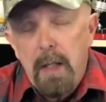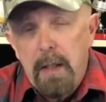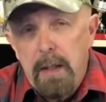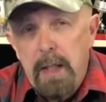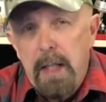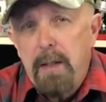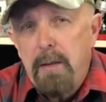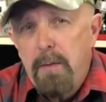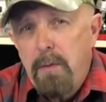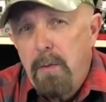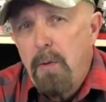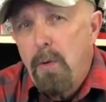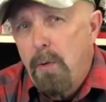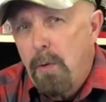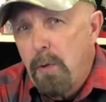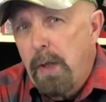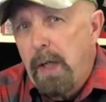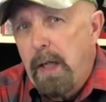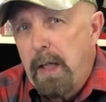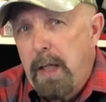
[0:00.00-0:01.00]
then
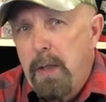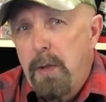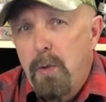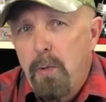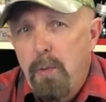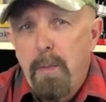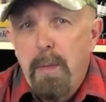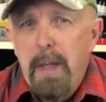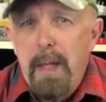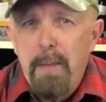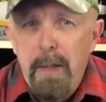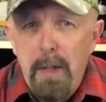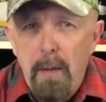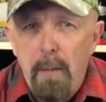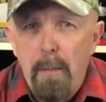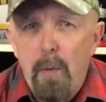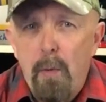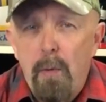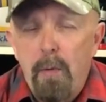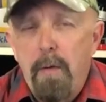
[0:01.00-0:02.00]
you're looking into maybe a
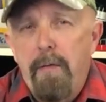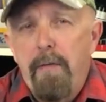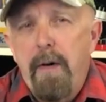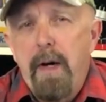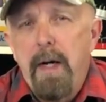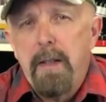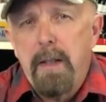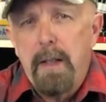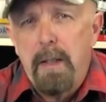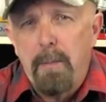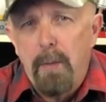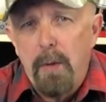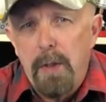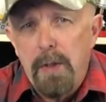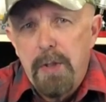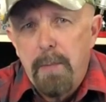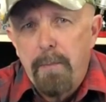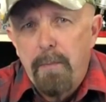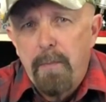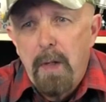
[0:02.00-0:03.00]
more refined
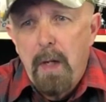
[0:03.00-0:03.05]
airbrush.